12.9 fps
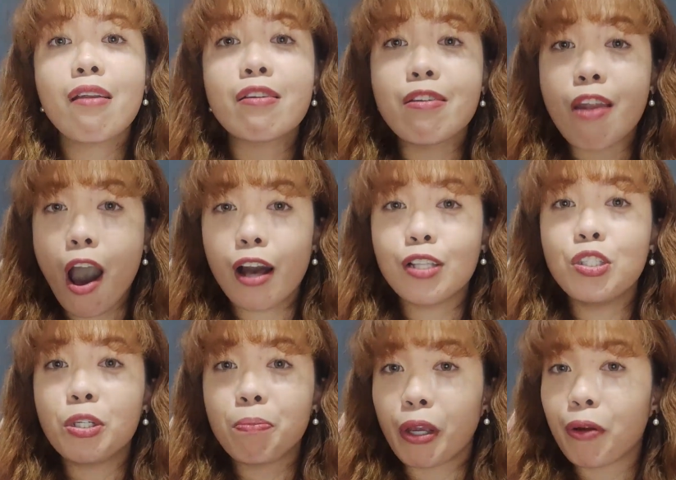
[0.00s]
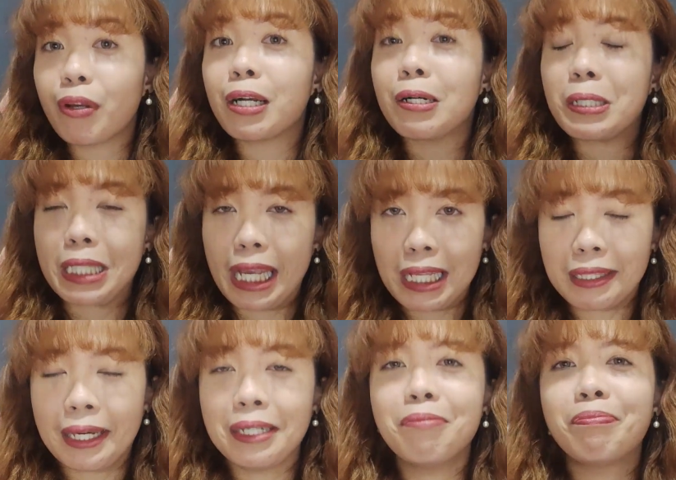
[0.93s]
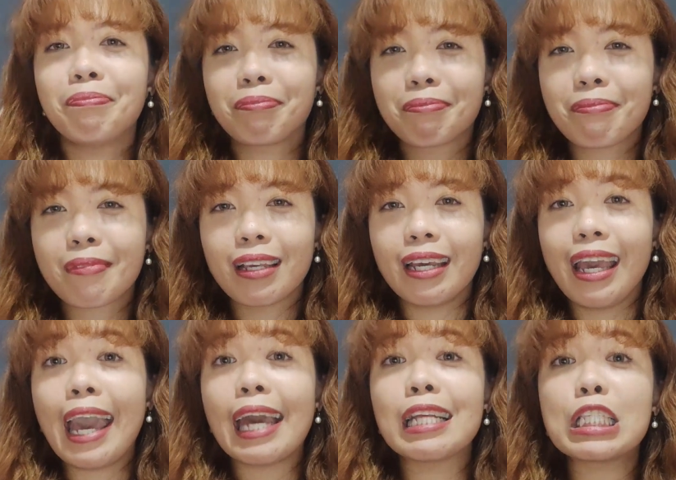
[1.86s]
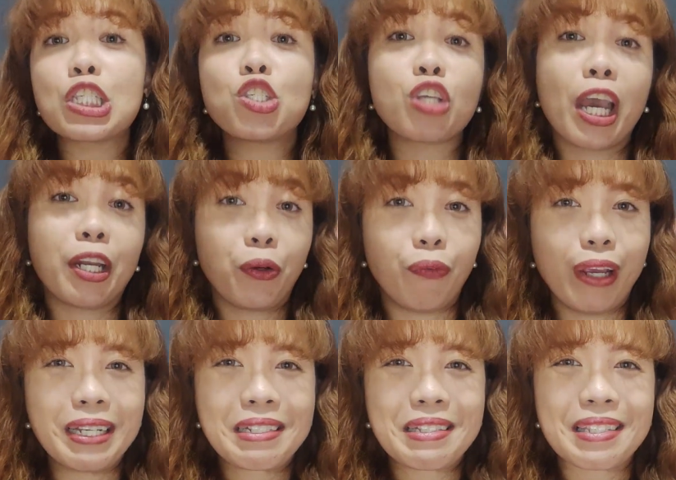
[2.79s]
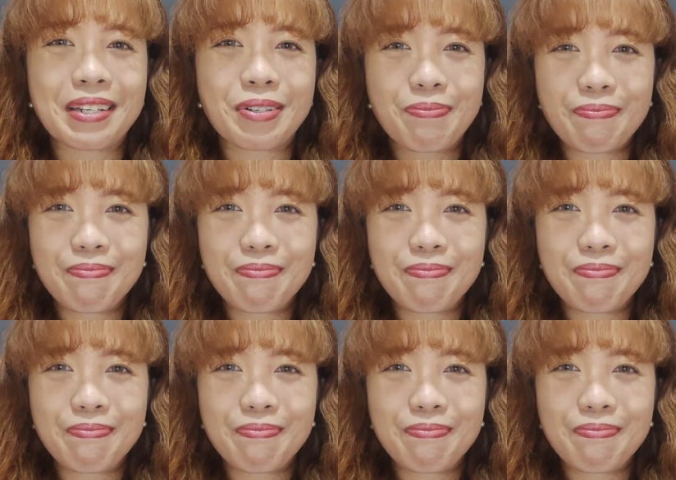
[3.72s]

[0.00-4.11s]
non-numerical data, and generate.